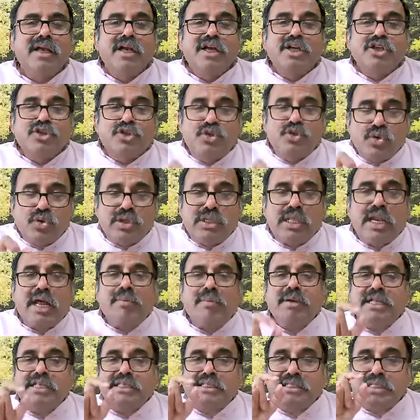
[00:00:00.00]
Shudra
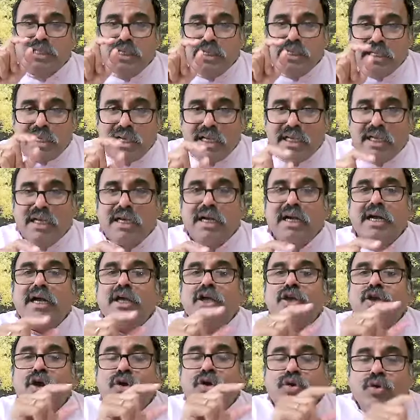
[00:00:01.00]
means
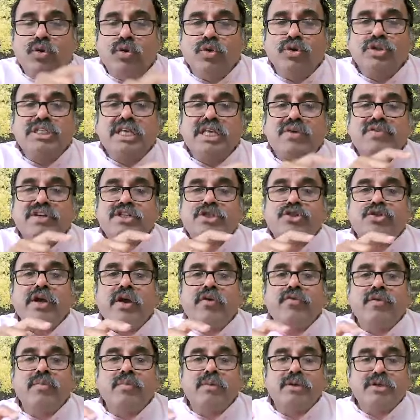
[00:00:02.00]
you have to do service to
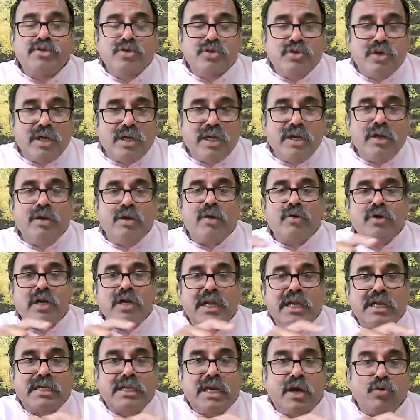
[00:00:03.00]
everybody. You have to
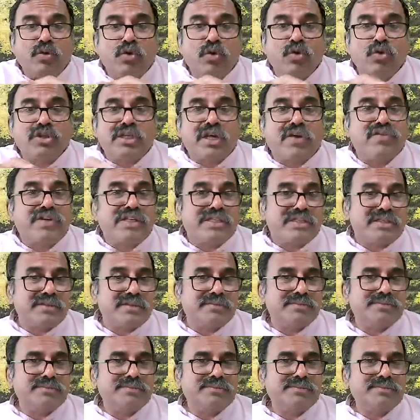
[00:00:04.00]
learn how to do service.
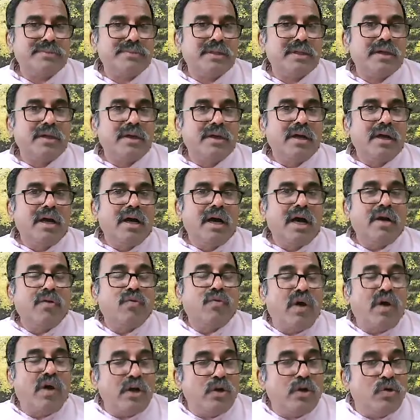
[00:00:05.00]
And
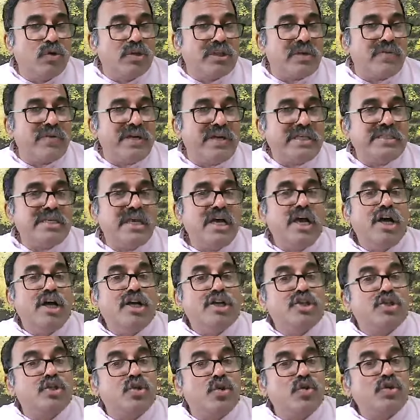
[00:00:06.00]
why to do service?
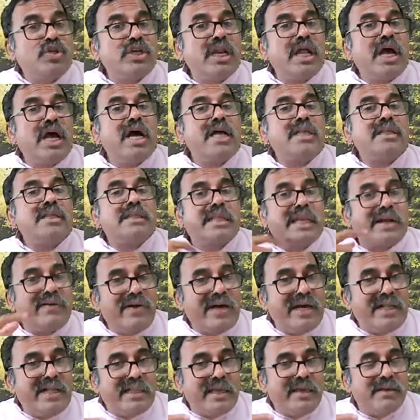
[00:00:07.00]
Shuchana
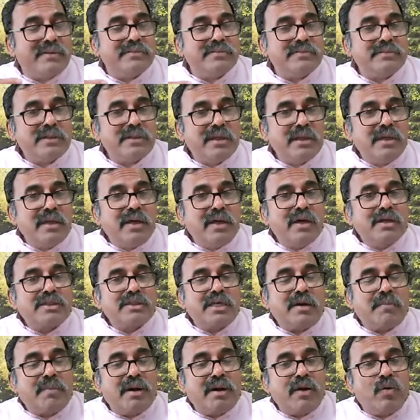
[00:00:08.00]
Dravayati.
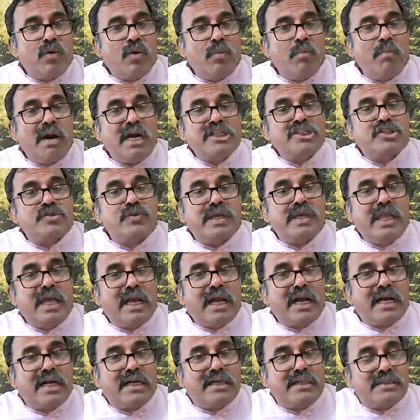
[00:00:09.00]
Somebody who melts with
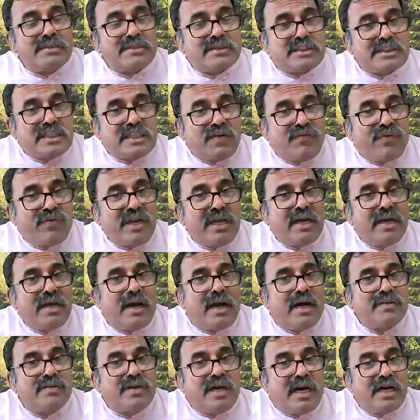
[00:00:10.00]
the suffering
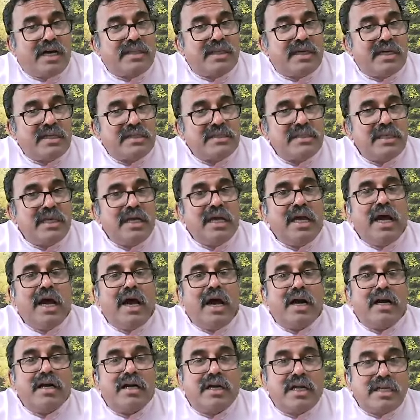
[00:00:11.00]
of others
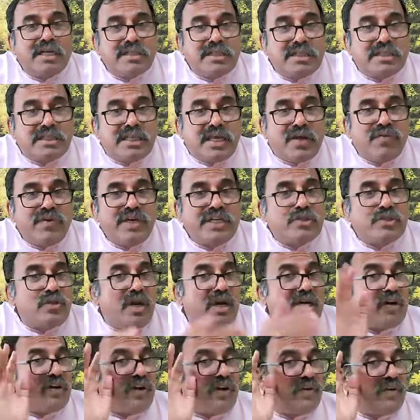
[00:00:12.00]
does the service not
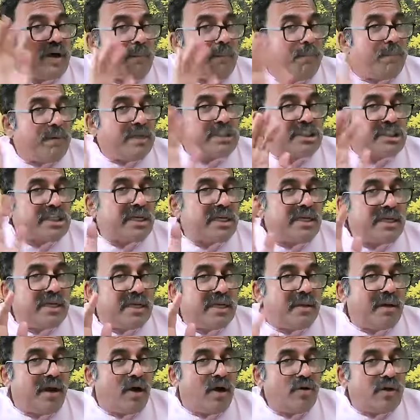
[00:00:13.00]
out of
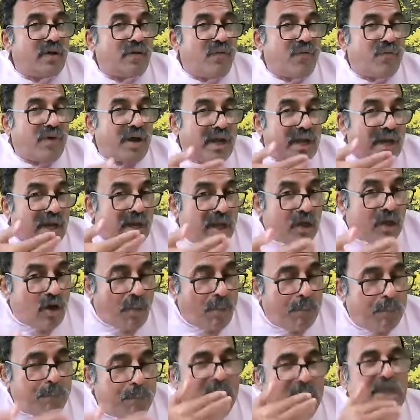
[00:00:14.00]
compulsion, out of
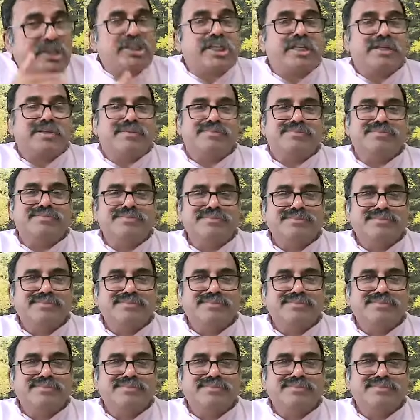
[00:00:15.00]
compassion.